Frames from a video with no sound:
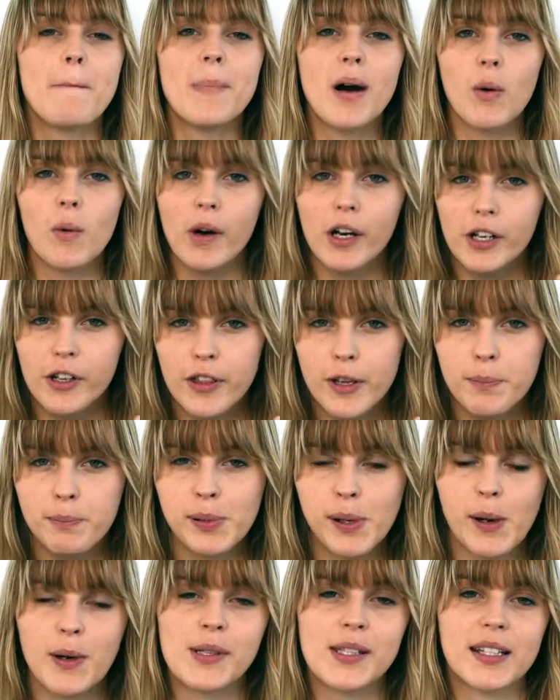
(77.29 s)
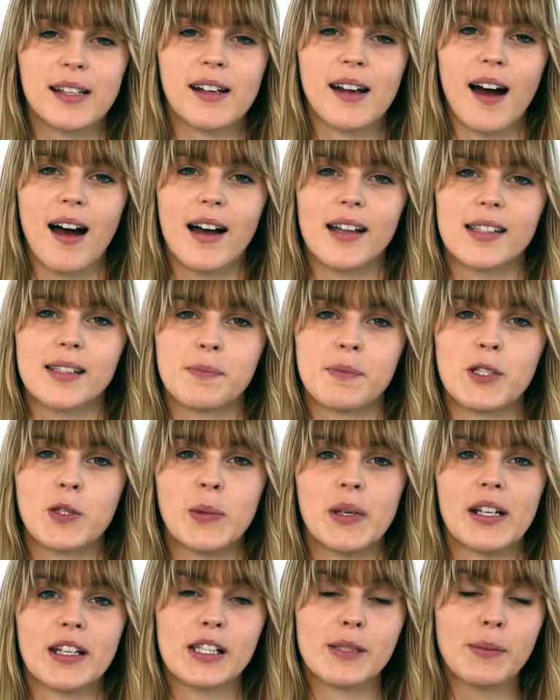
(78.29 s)
but what are the pros and cons
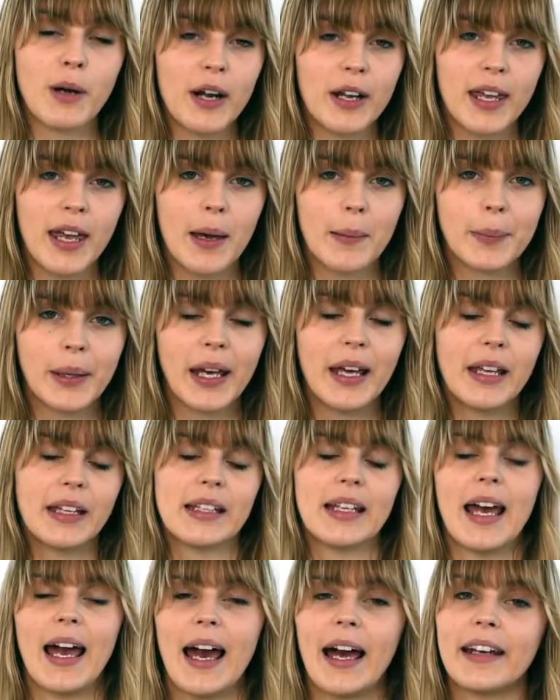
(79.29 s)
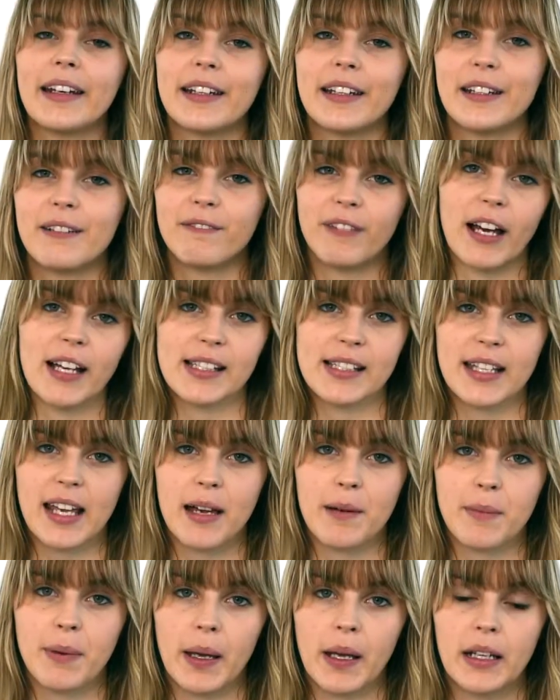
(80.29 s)
between a smart campaign and an advanced
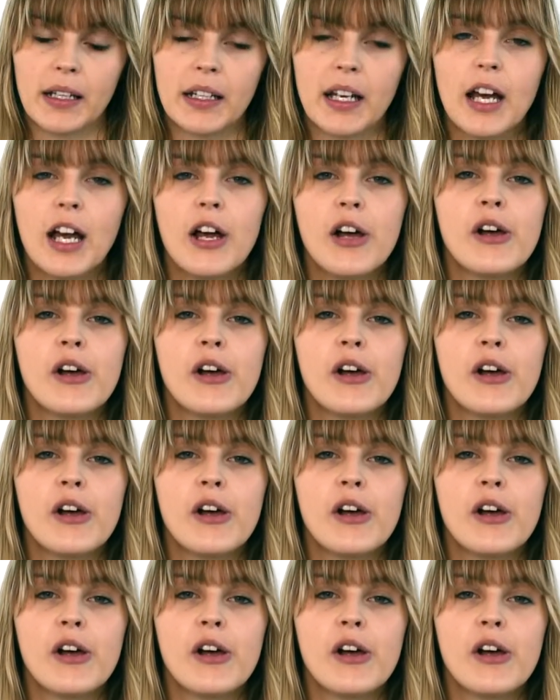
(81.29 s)
campaign?